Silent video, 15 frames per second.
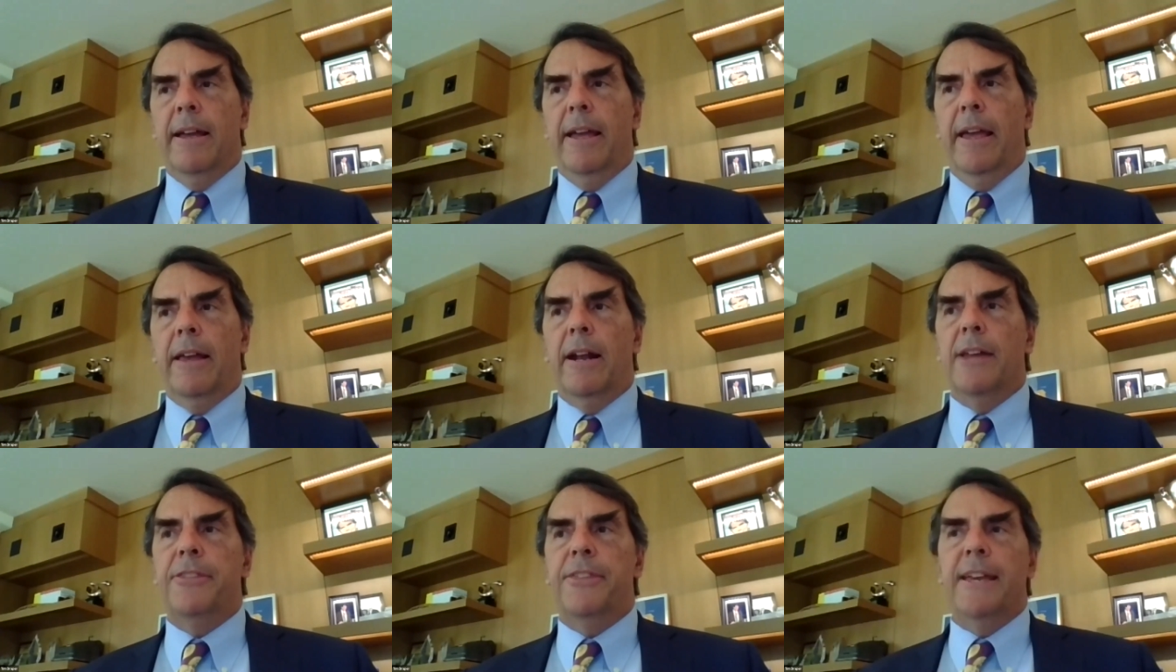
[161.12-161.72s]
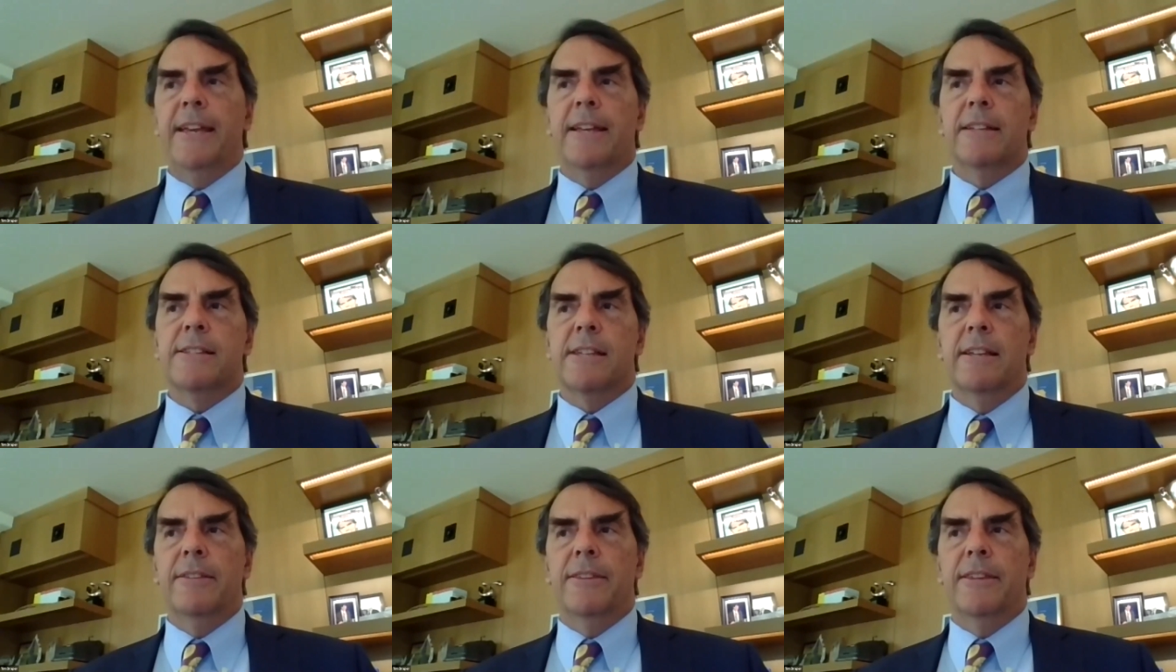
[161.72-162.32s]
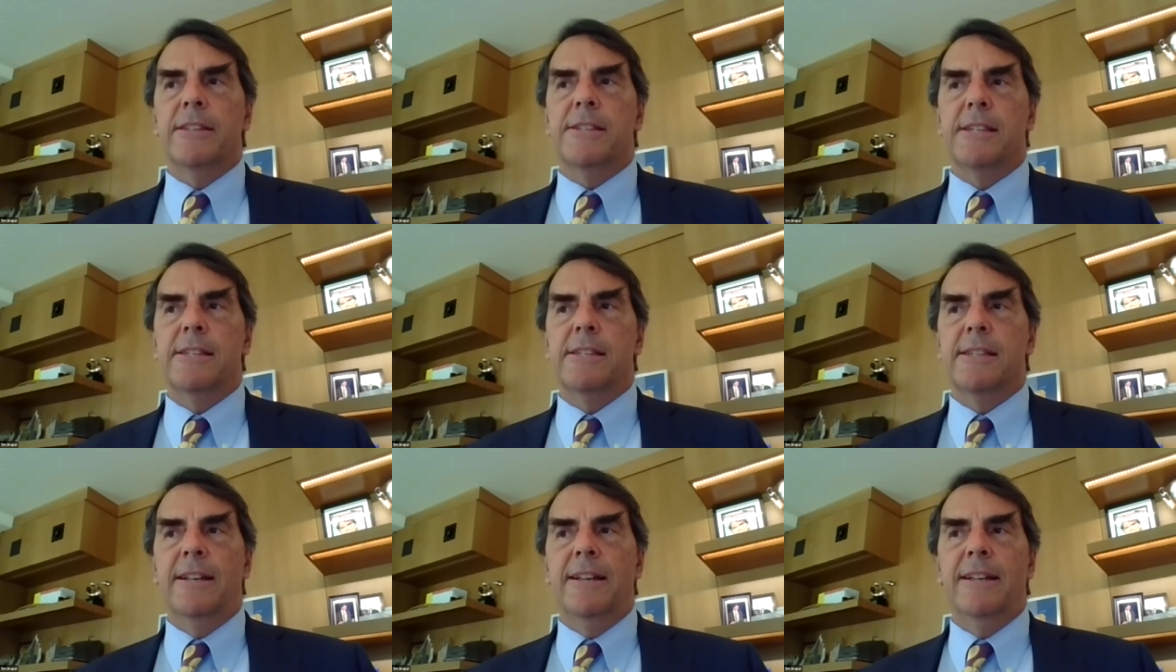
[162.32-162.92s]
And I think this
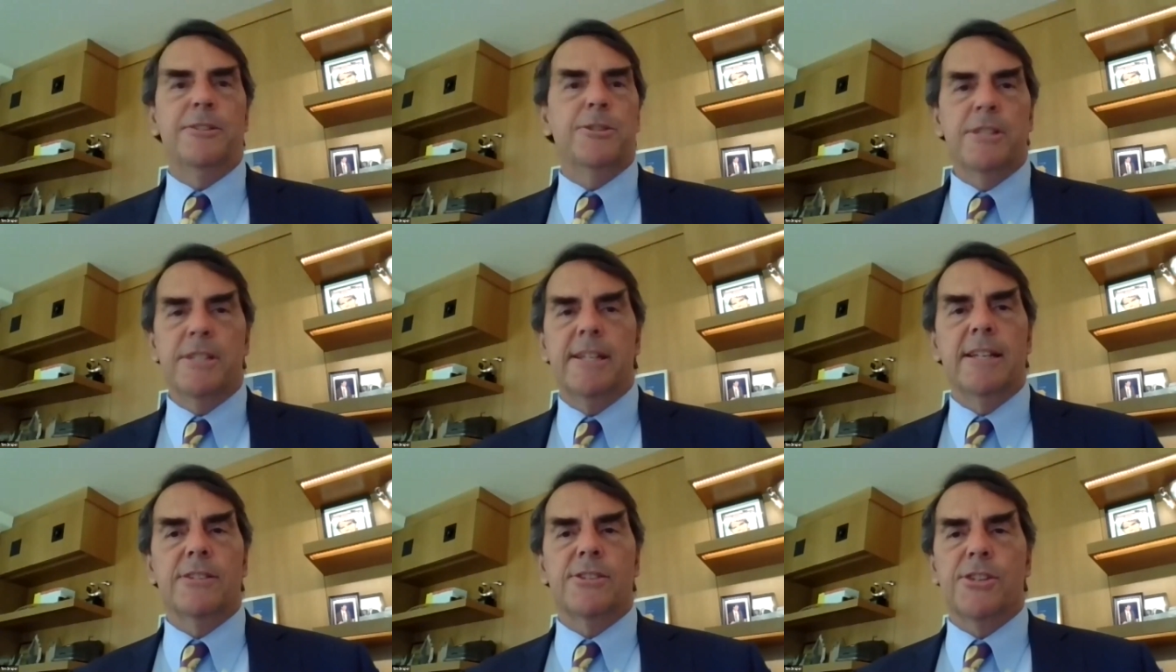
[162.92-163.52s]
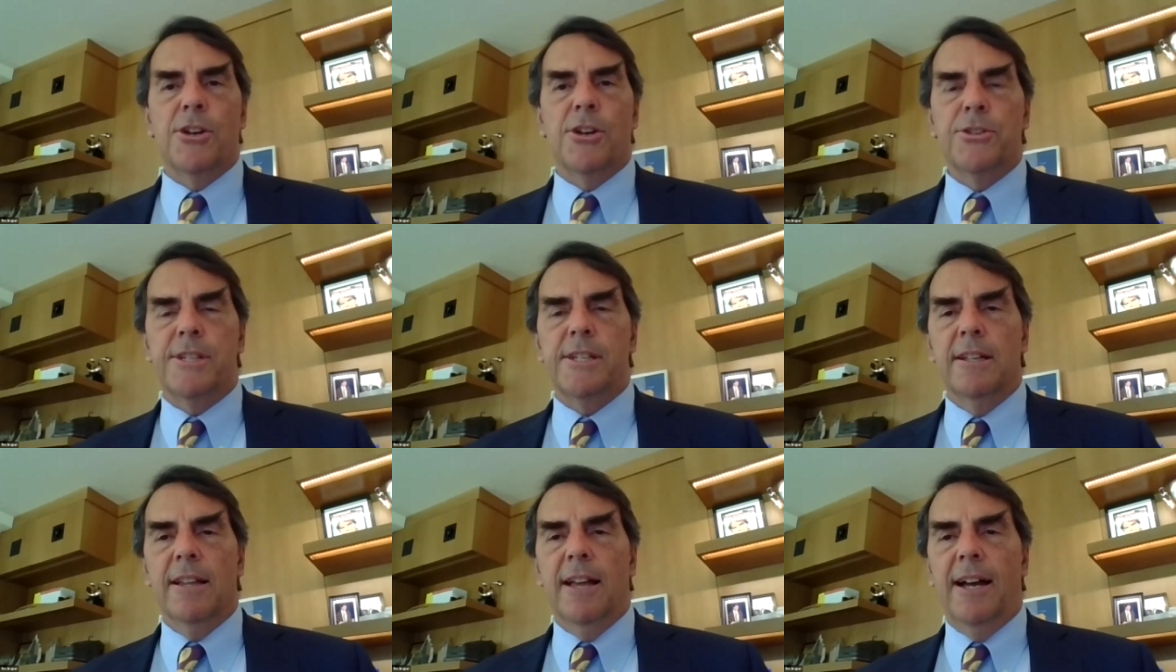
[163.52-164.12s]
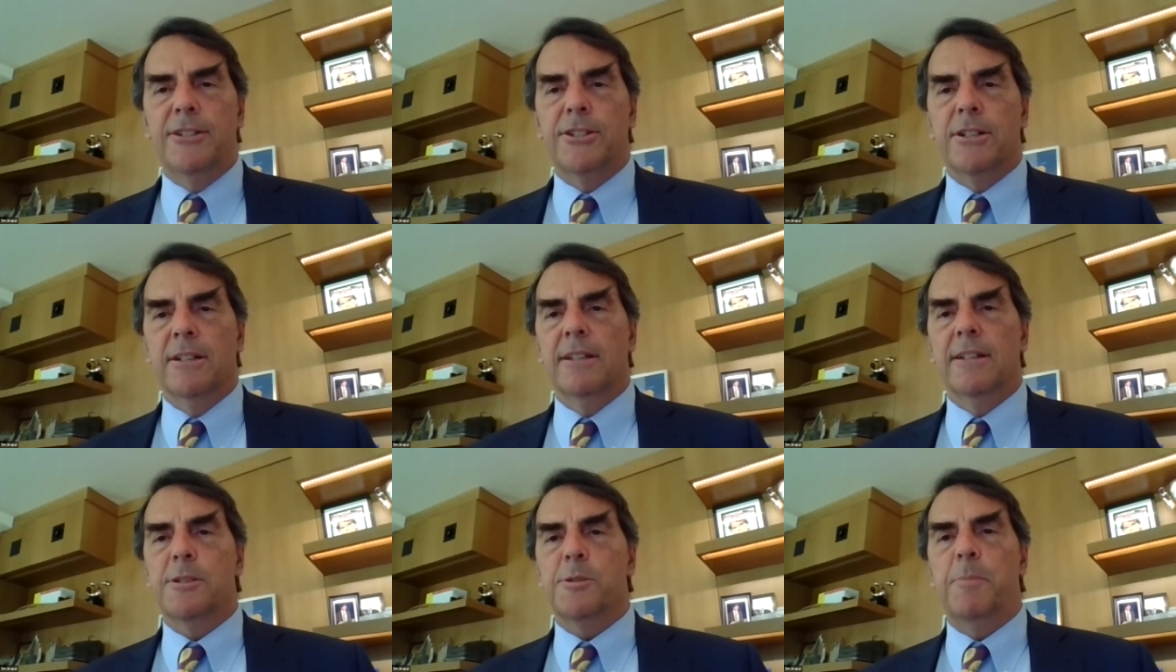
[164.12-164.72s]
is an interesting sociological
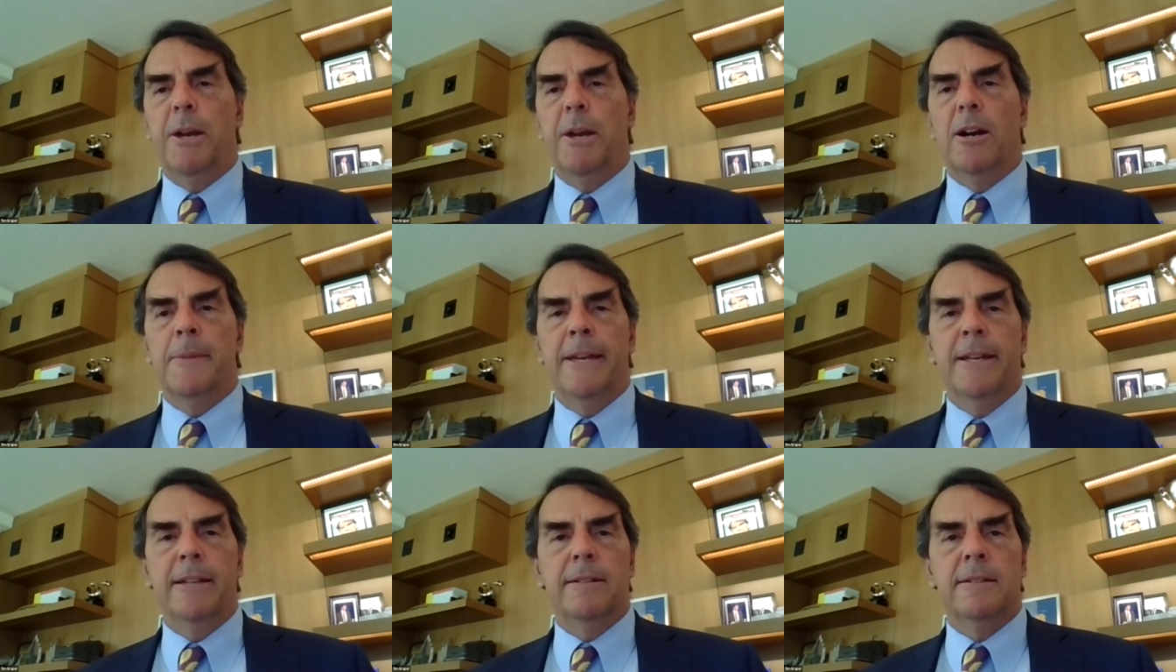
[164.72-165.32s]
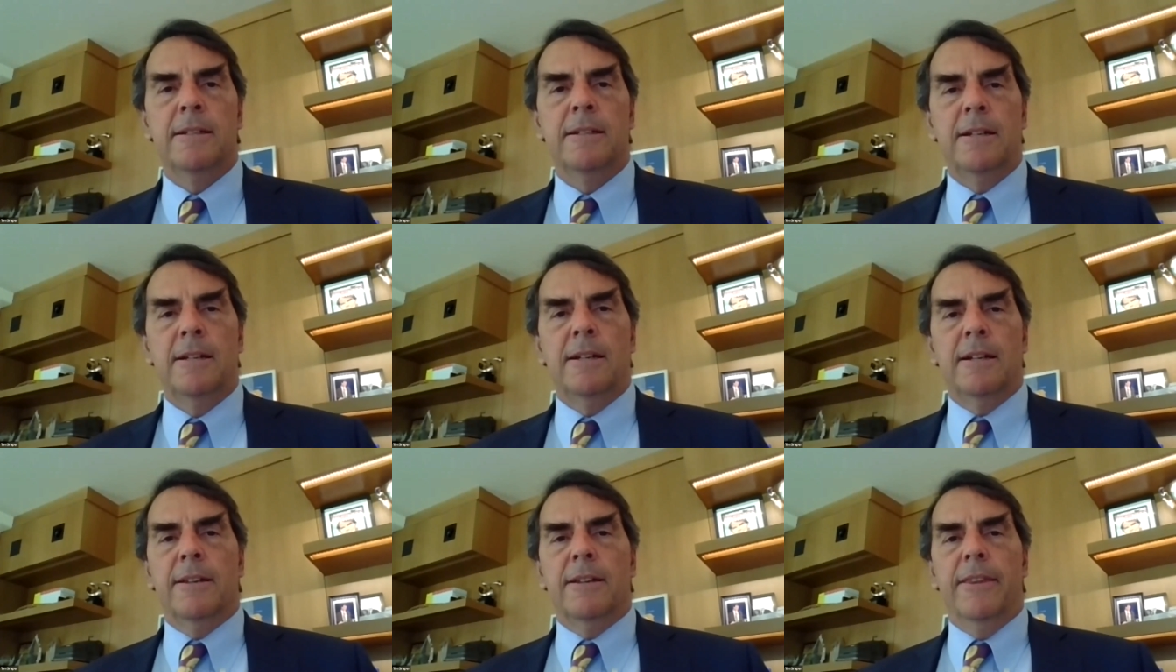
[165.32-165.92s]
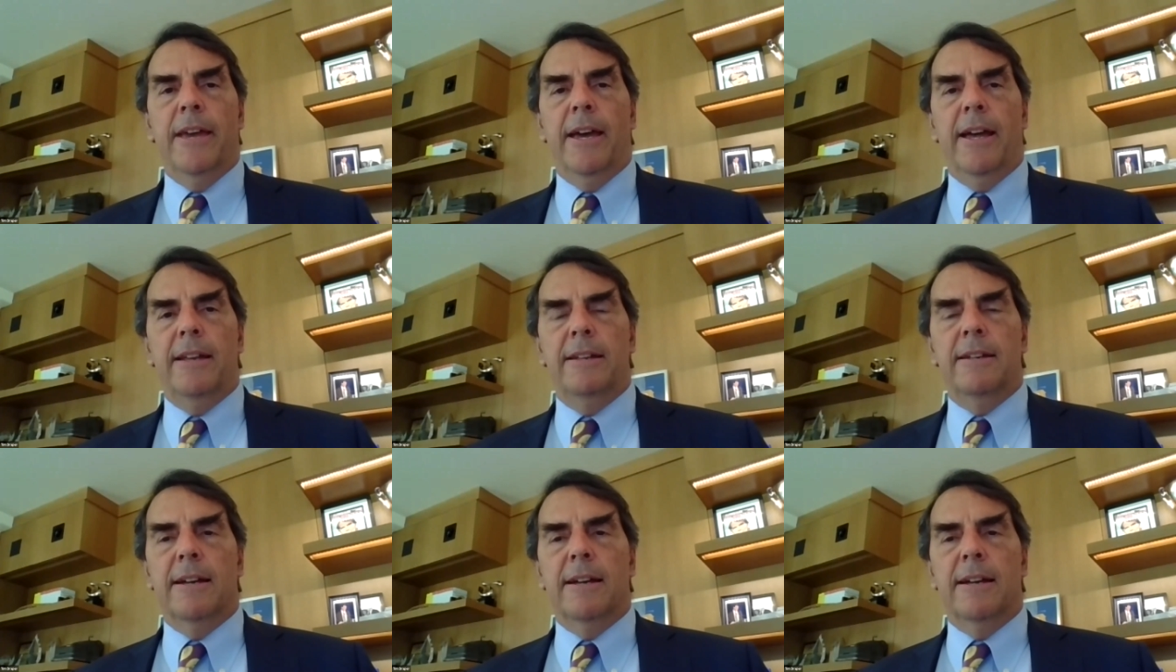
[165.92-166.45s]
experiment that